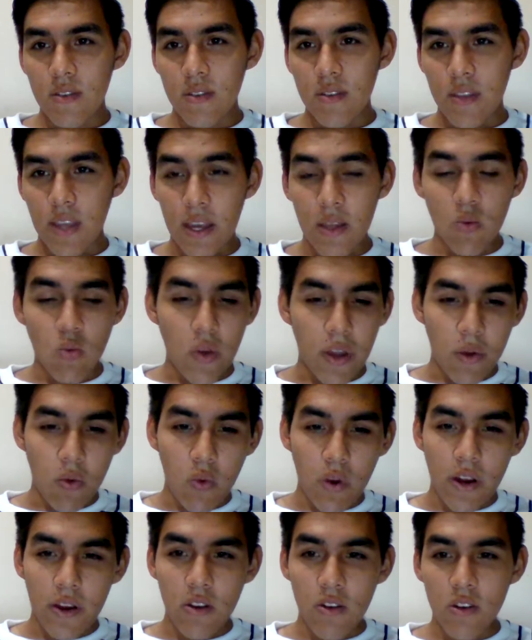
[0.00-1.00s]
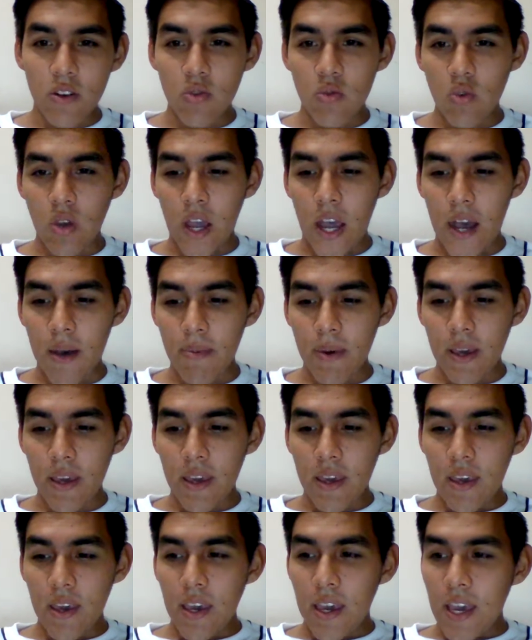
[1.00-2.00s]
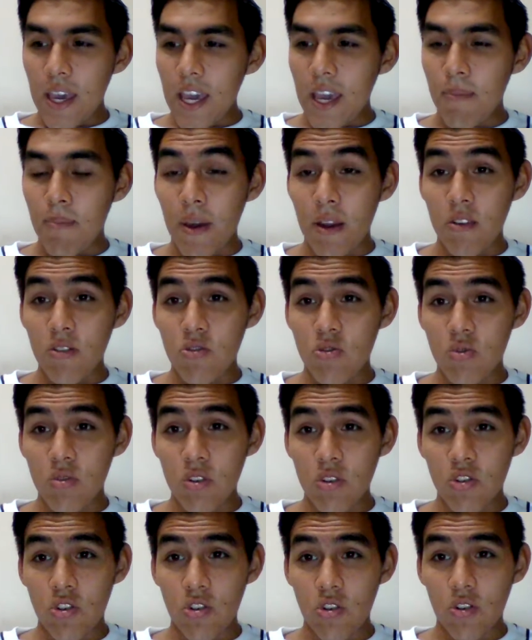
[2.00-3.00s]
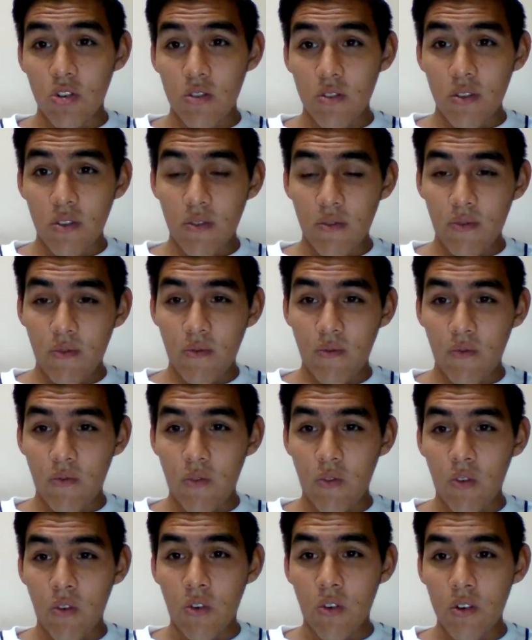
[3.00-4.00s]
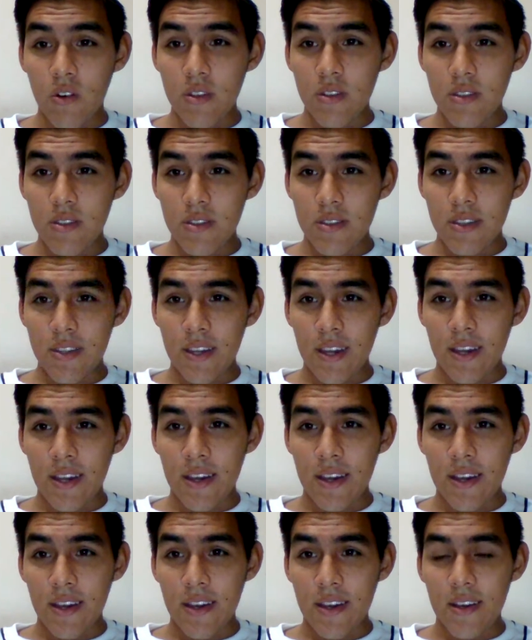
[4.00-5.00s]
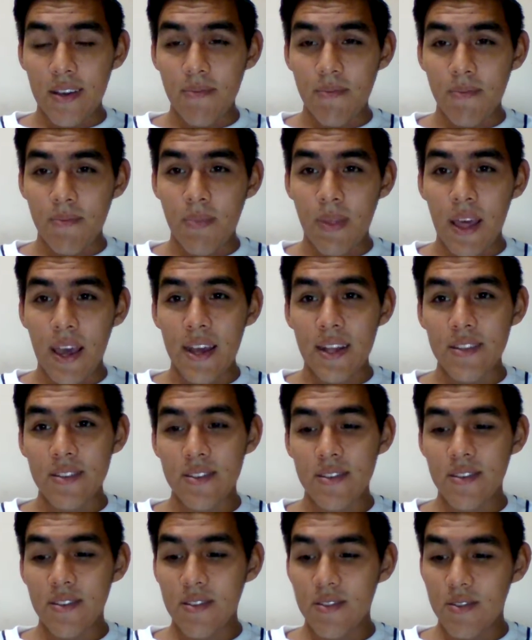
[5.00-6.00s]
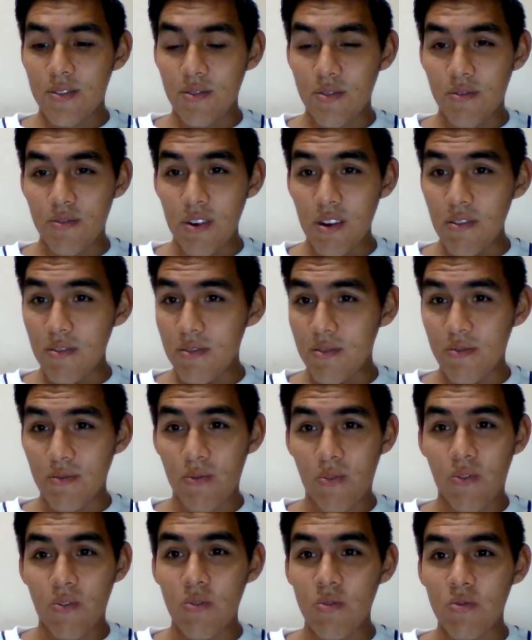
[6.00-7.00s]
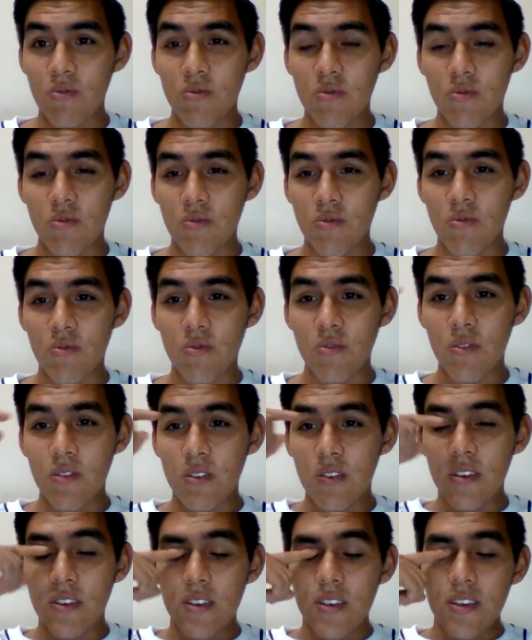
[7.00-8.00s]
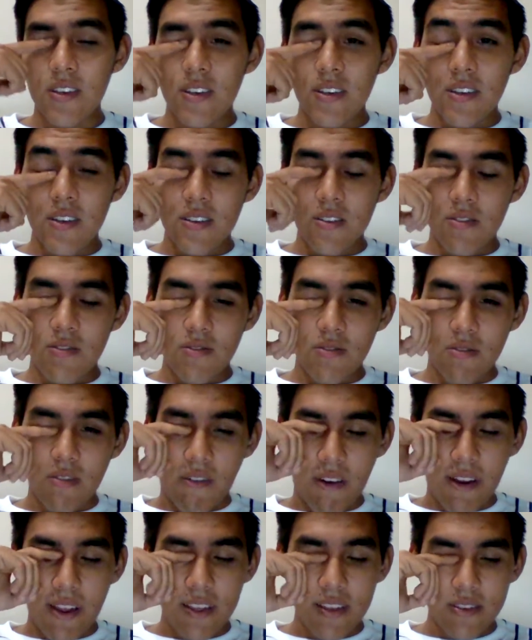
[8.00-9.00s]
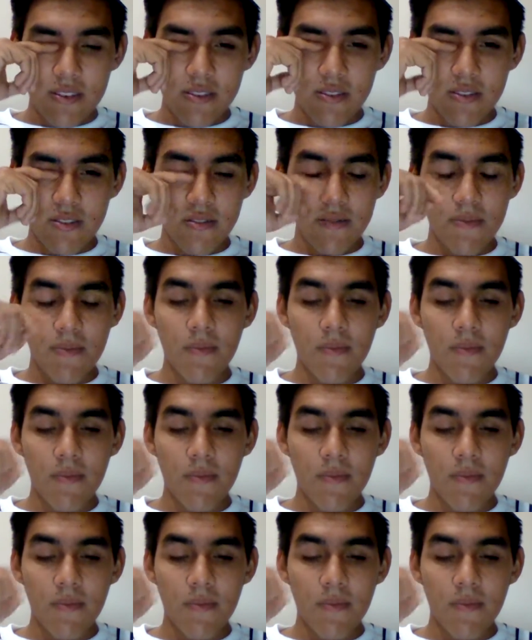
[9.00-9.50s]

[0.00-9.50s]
That way we are going to have a better structure for the plants to grow to the races